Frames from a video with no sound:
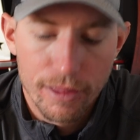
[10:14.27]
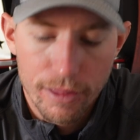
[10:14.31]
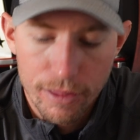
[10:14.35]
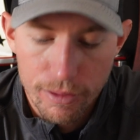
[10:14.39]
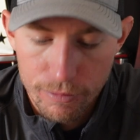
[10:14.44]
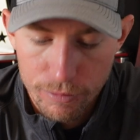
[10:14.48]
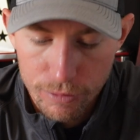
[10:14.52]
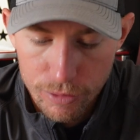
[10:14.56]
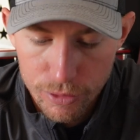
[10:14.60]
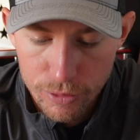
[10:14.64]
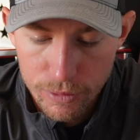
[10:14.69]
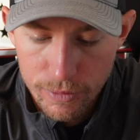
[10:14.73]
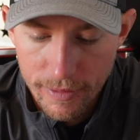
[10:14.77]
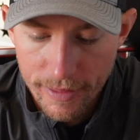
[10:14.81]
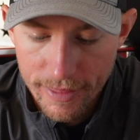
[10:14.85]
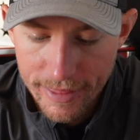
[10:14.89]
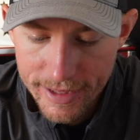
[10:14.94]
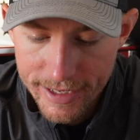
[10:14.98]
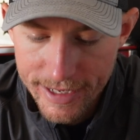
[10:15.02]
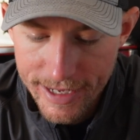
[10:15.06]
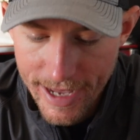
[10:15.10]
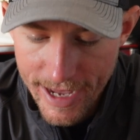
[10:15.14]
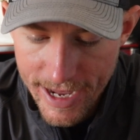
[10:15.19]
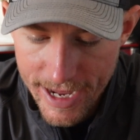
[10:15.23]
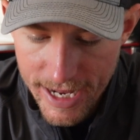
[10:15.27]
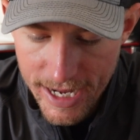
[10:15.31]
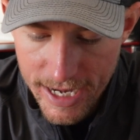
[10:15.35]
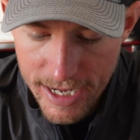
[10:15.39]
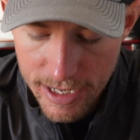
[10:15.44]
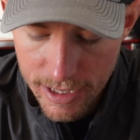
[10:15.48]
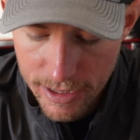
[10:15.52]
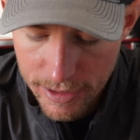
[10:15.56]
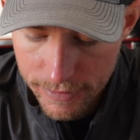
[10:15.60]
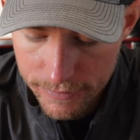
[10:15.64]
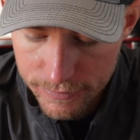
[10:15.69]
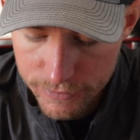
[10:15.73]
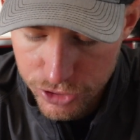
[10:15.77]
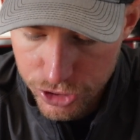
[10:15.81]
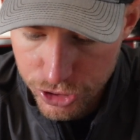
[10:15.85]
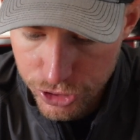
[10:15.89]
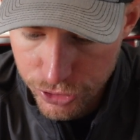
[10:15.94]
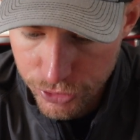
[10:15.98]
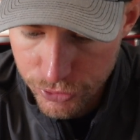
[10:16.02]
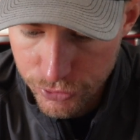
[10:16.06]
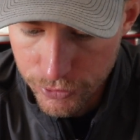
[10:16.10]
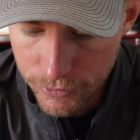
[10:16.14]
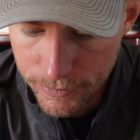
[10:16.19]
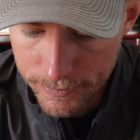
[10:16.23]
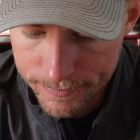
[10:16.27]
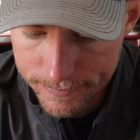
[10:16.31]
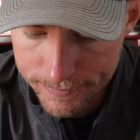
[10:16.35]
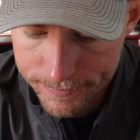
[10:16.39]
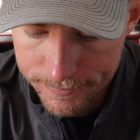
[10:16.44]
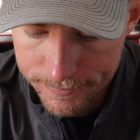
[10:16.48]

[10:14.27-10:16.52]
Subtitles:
through the end of June.